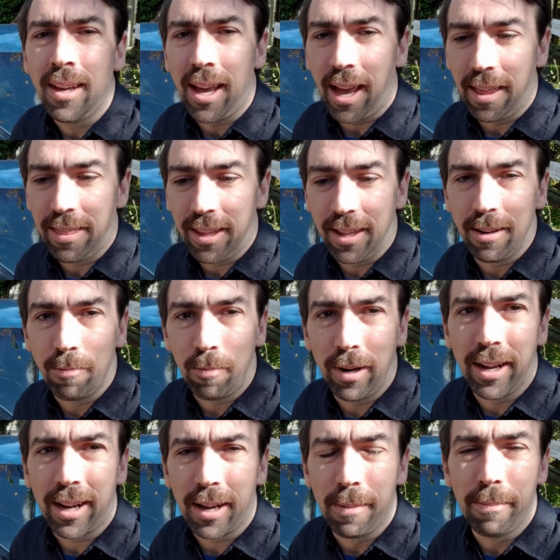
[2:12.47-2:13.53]
and then when
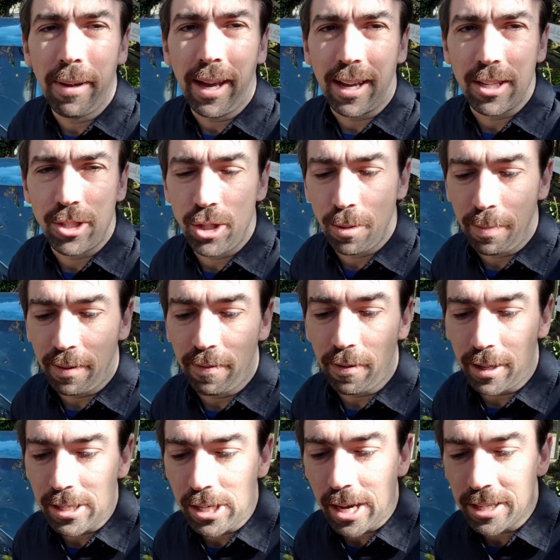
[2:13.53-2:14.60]
I come back it should be
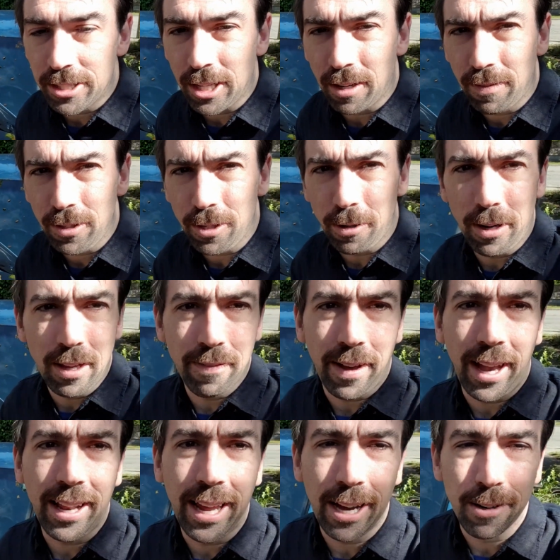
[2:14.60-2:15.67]
fully charged. Now if you don't have
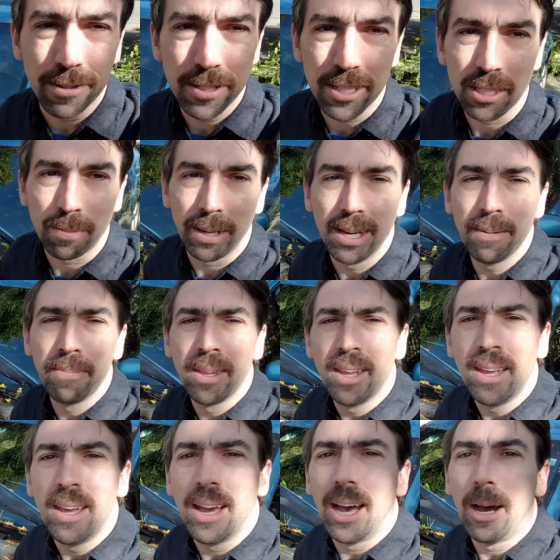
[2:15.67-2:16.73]
eight hours to spare,
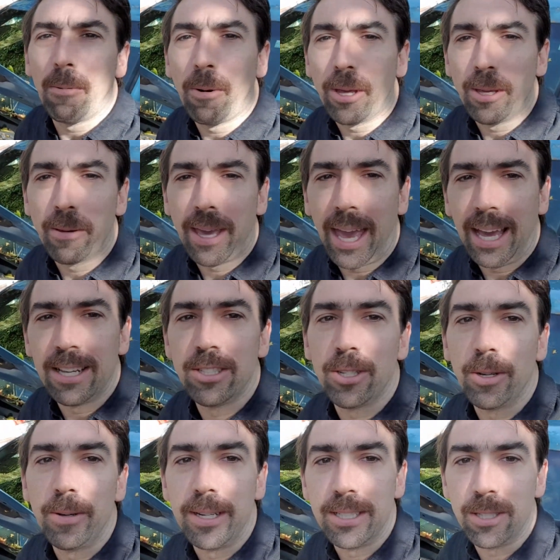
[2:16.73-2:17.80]
Uh, what you can
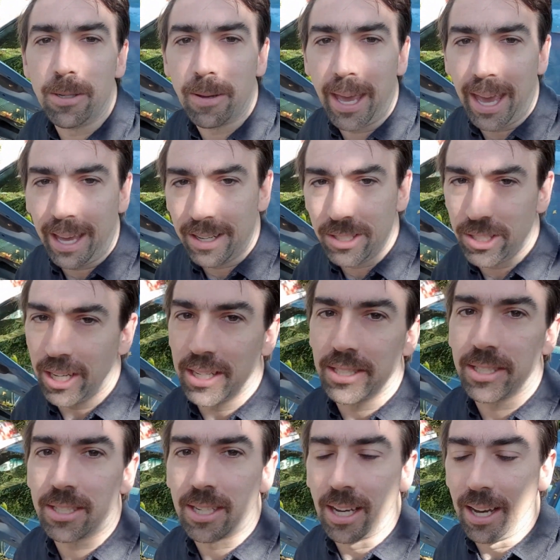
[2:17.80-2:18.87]
do is you can
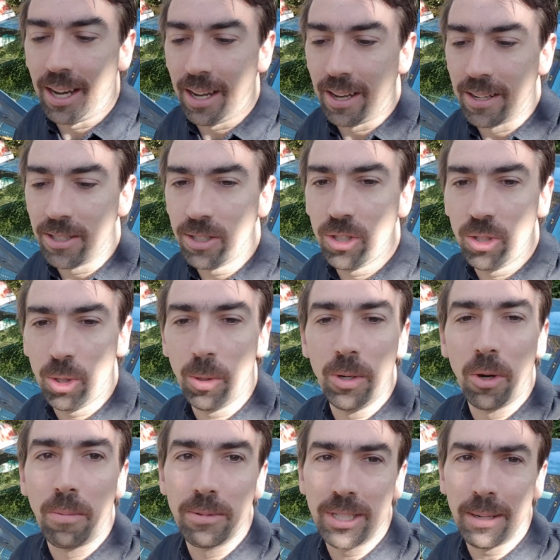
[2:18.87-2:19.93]
just uh, do a
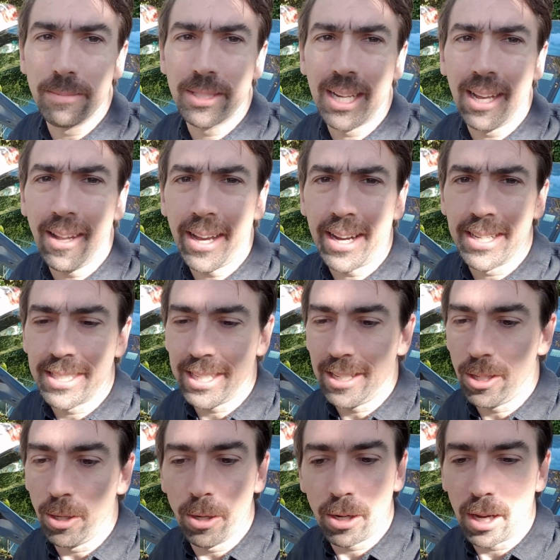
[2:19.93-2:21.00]
normal jump start. Like I
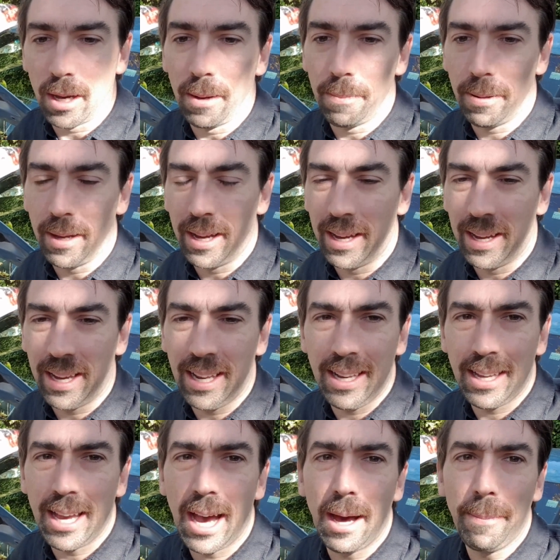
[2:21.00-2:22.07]
said, you hook up uh,
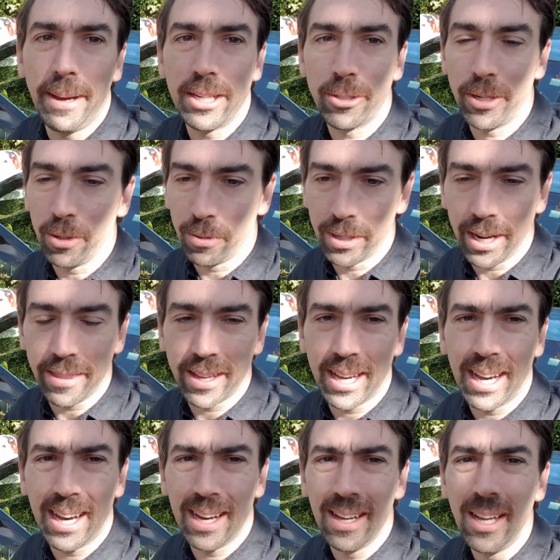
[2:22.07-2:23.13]
any car battery or another
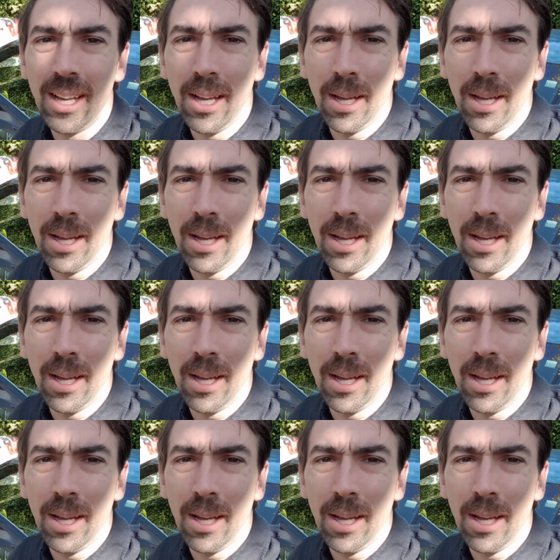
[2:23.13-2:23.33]
car,